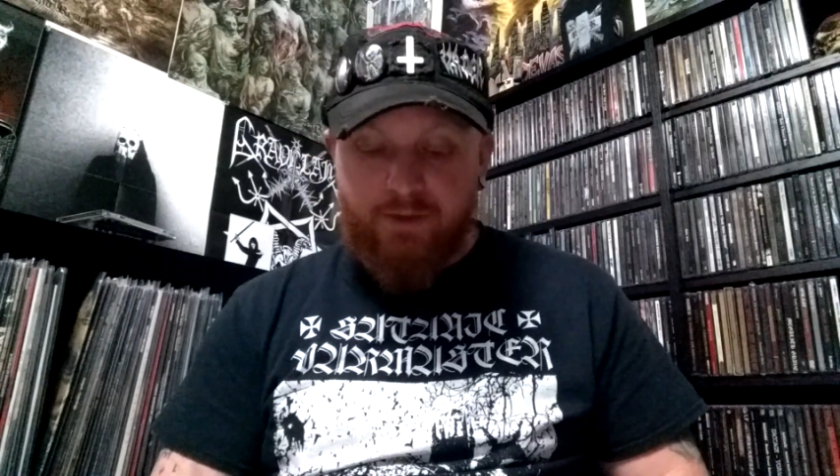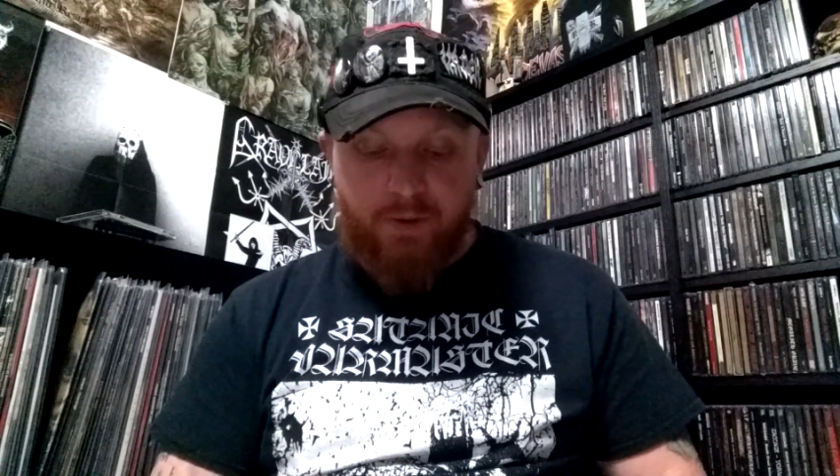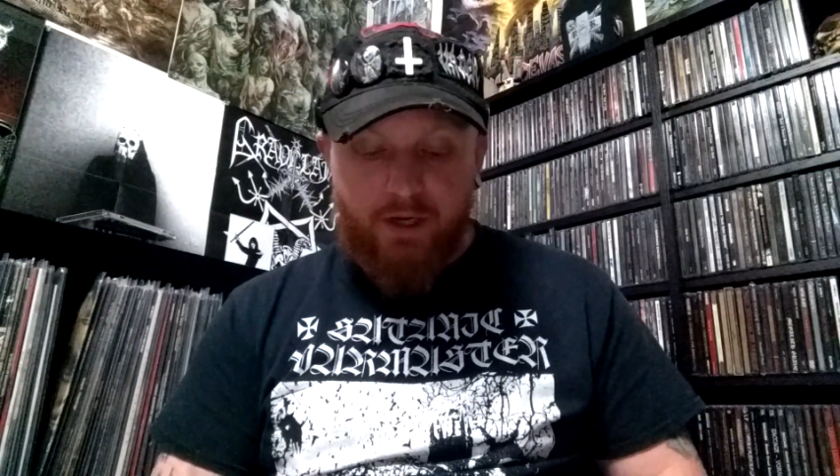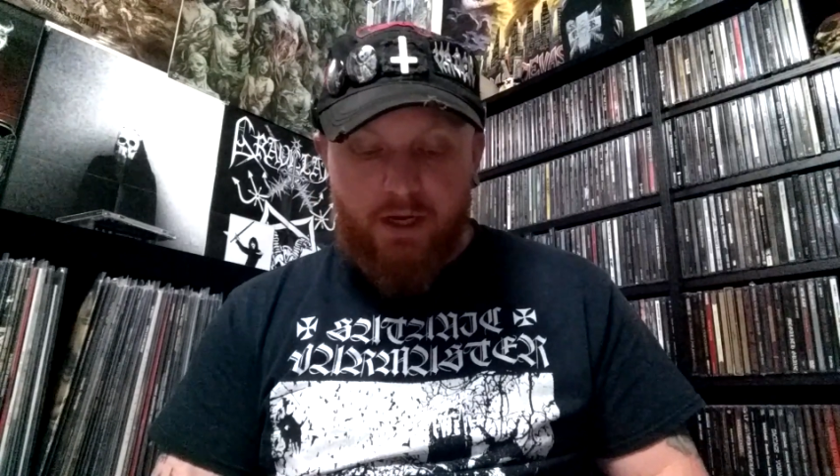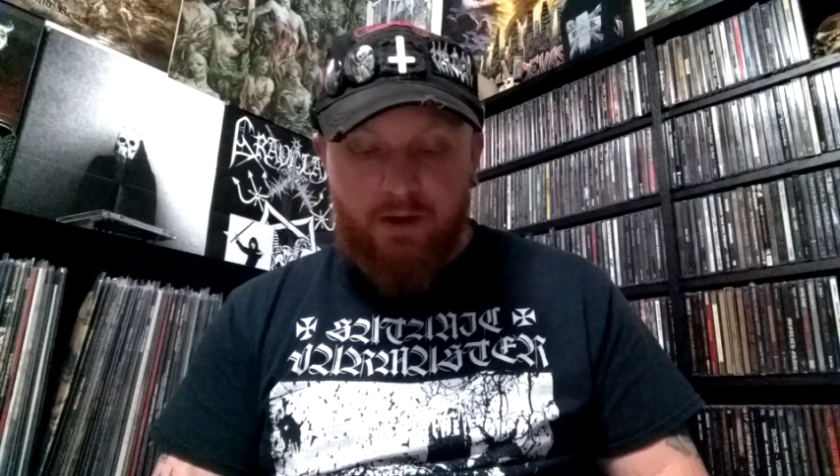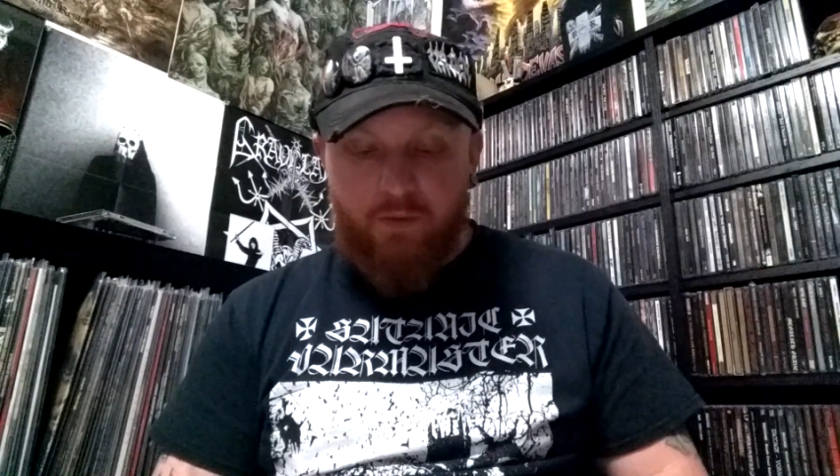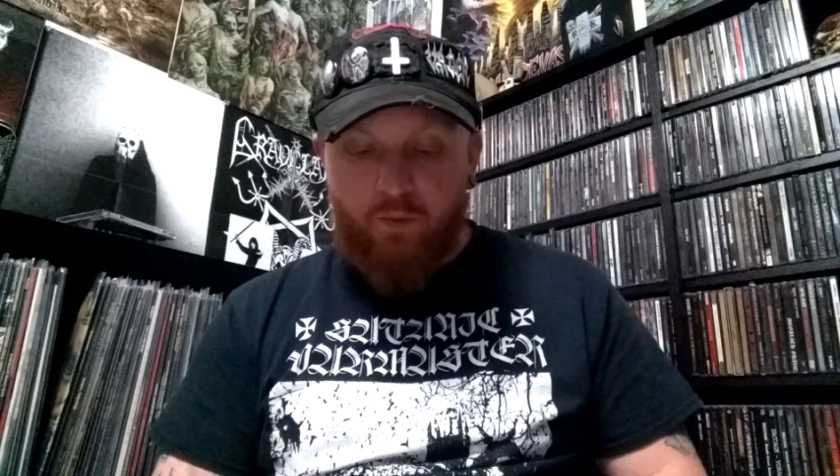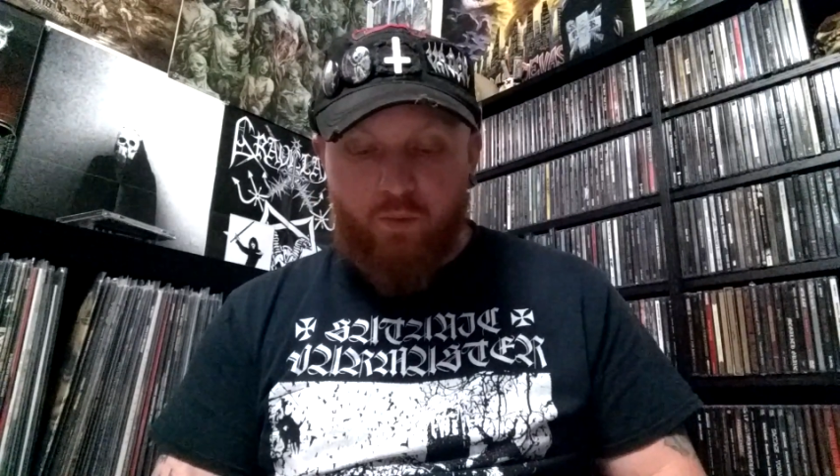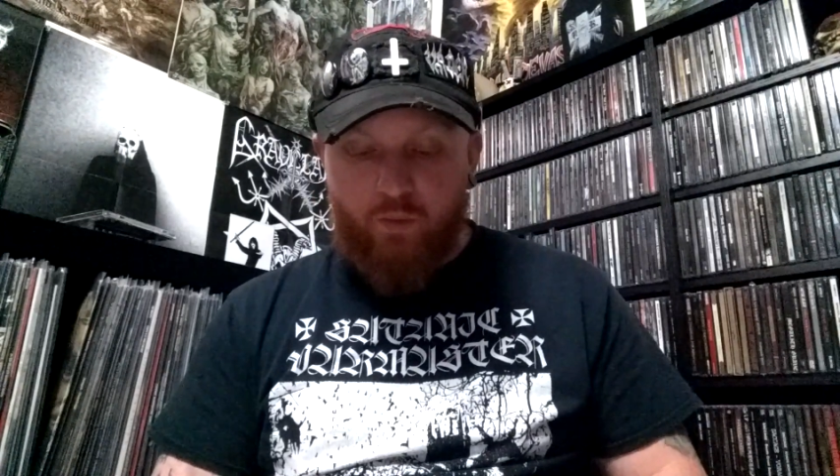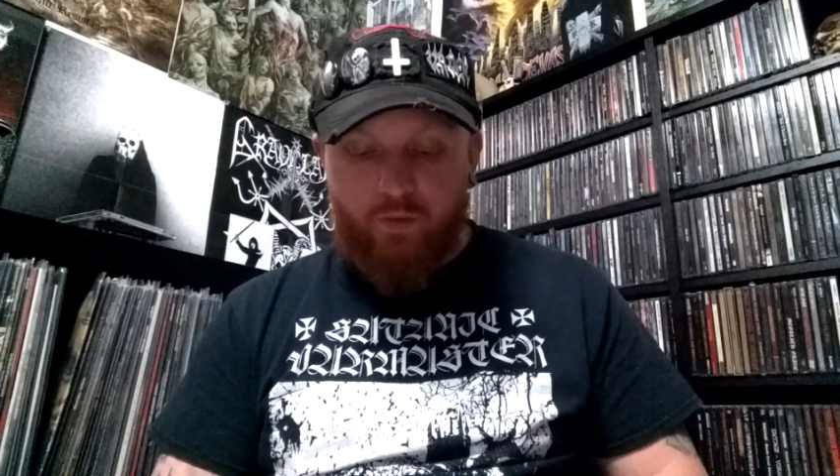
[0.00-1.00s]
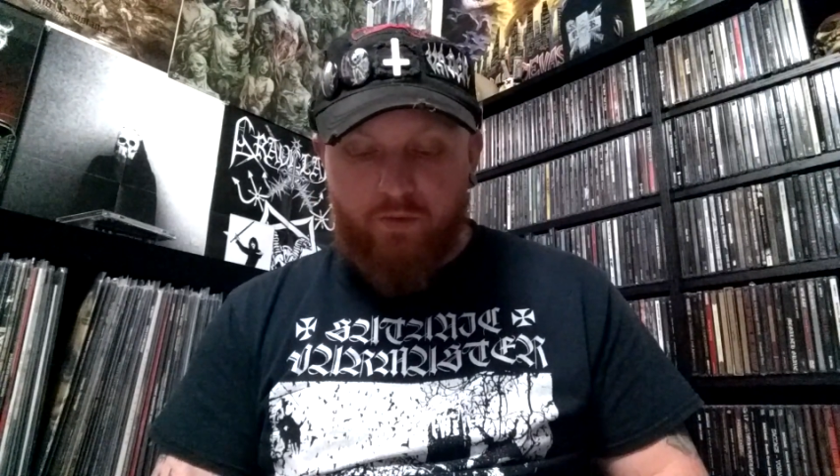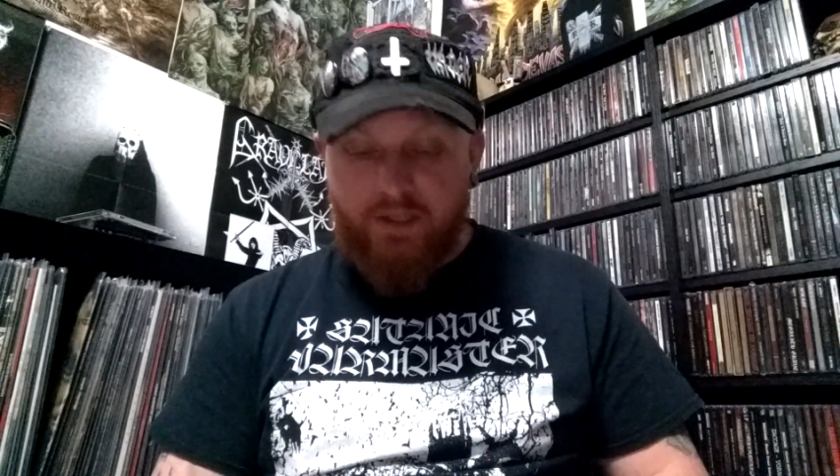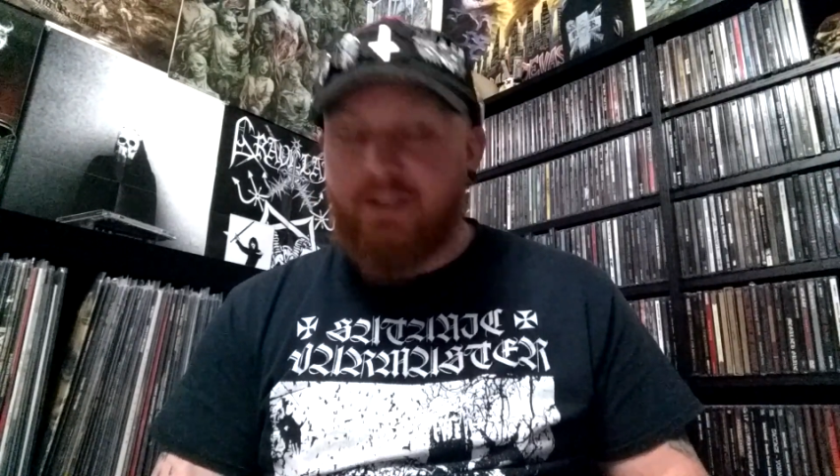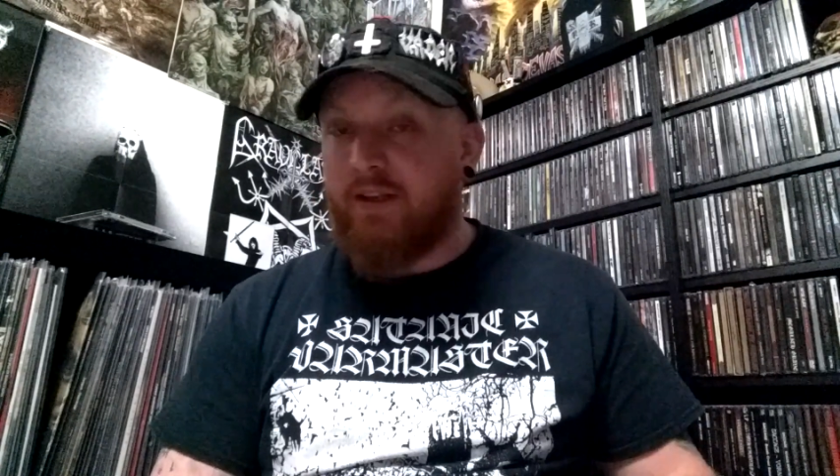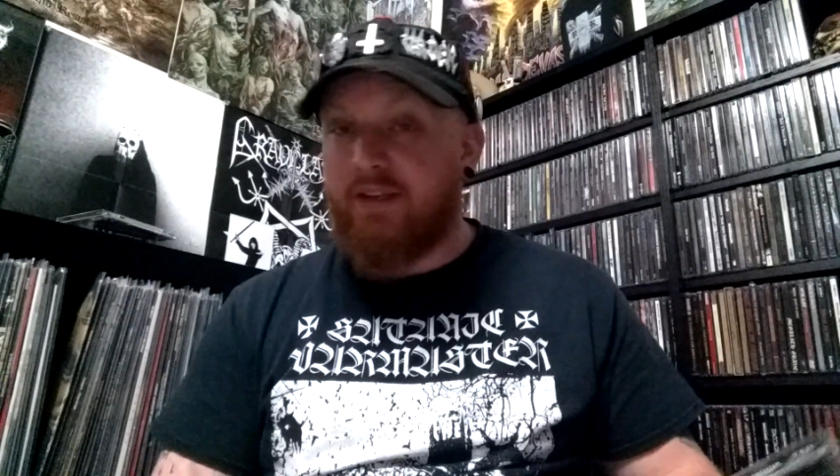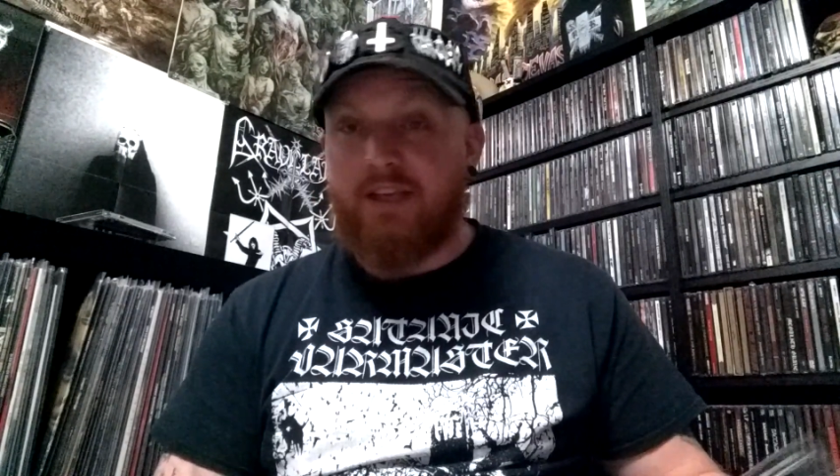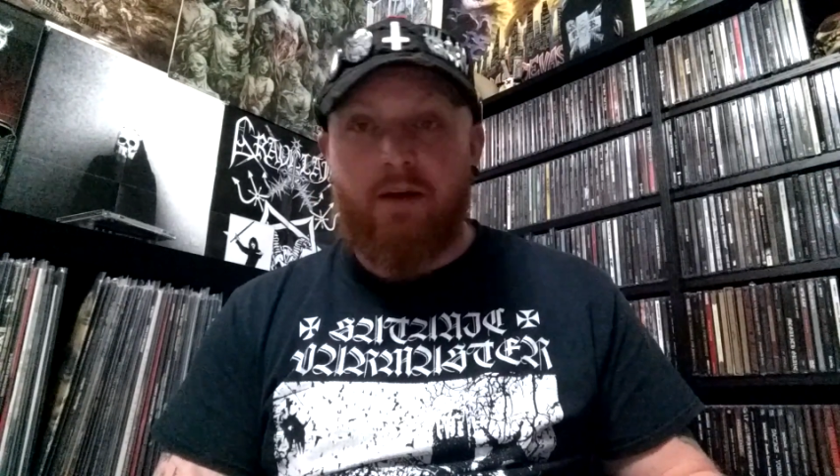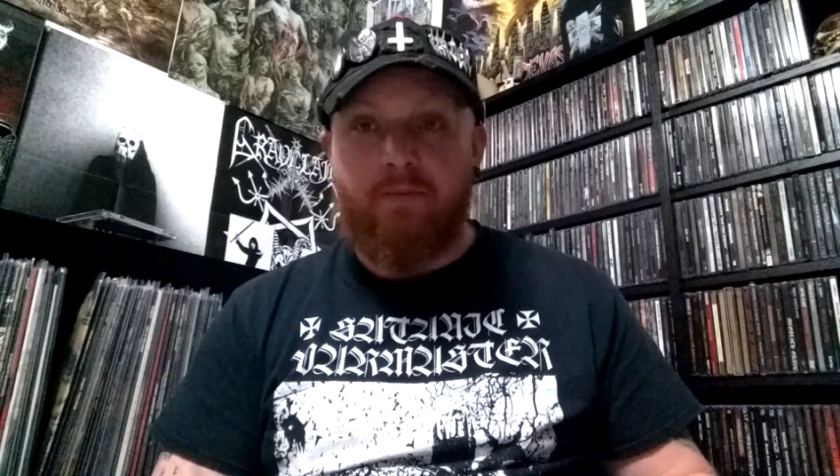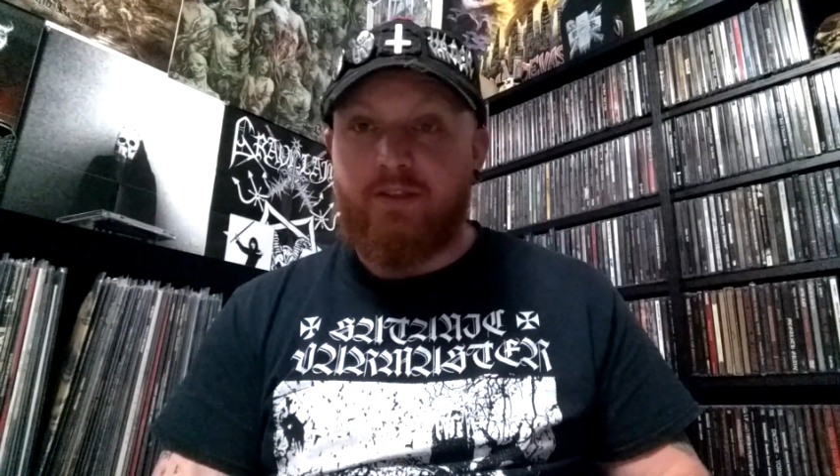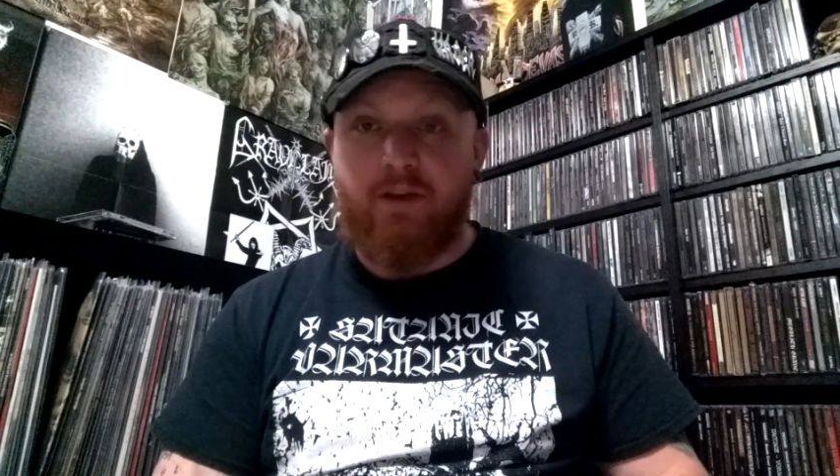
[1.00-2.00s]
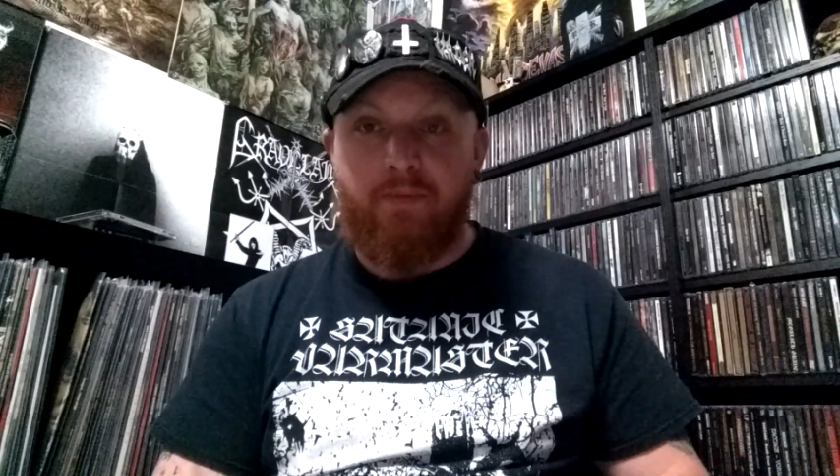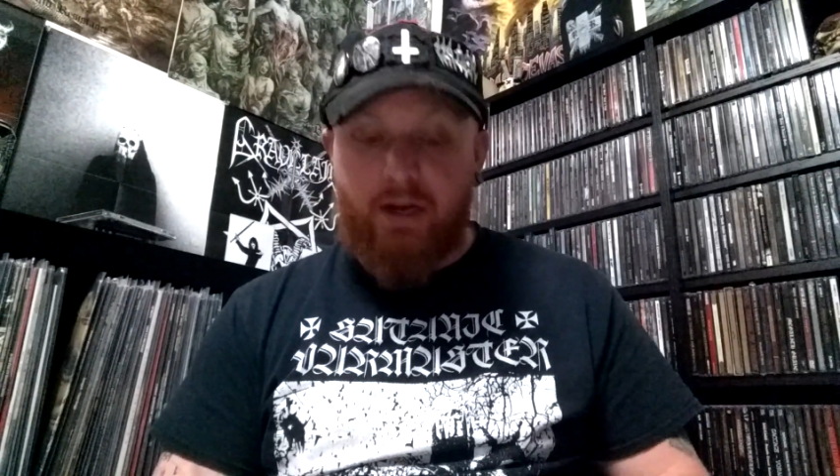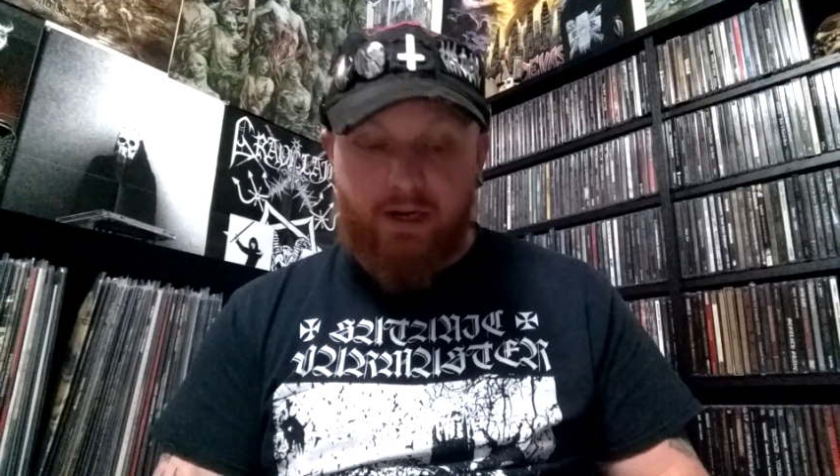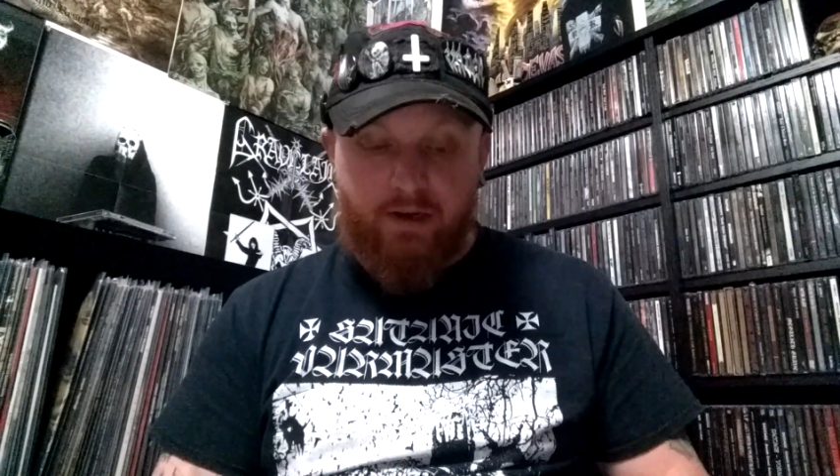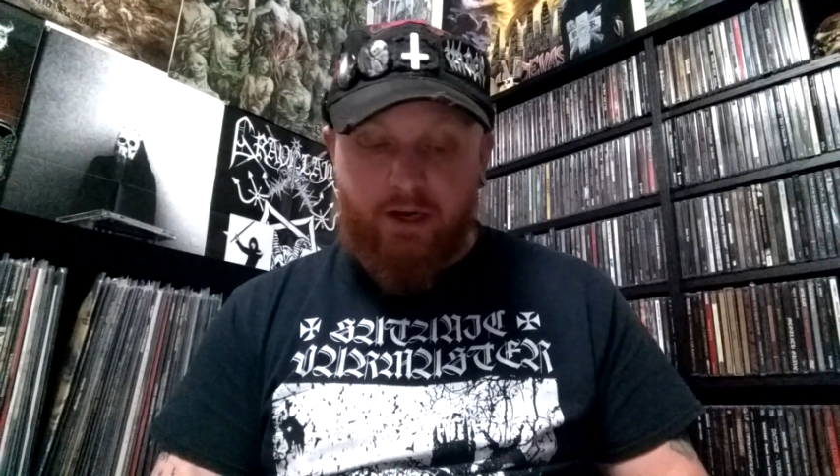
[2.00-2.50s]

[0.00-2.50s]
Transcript: But listening to this album is something I can